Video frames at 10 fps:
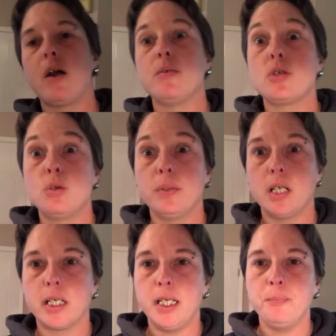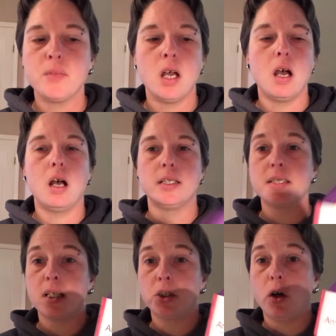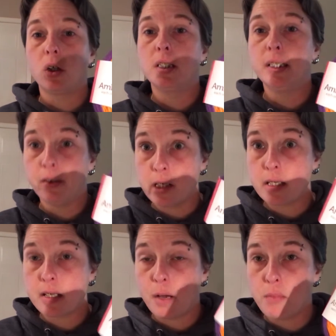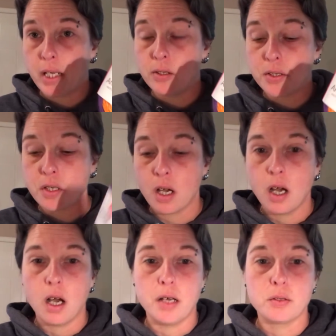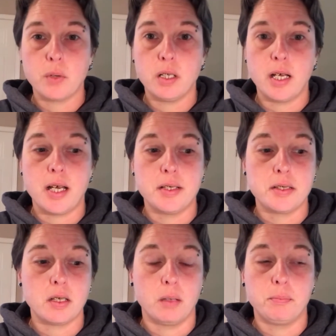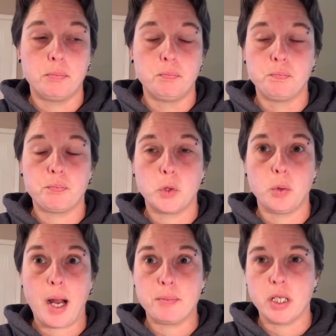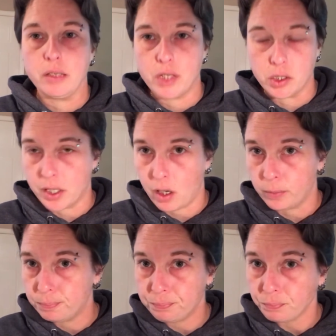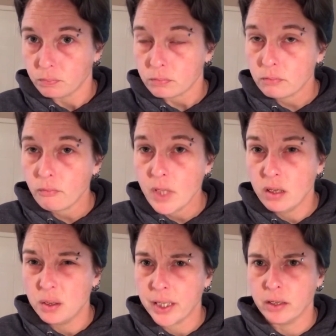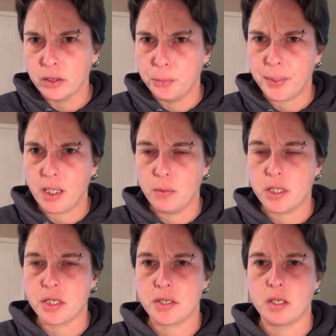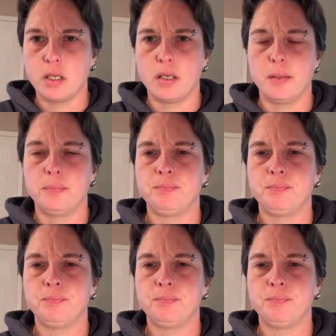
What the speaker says: I was super lucky. This is actually on clearance at Michael's, as well as a crap ton of other yarn, including the loopy, which is the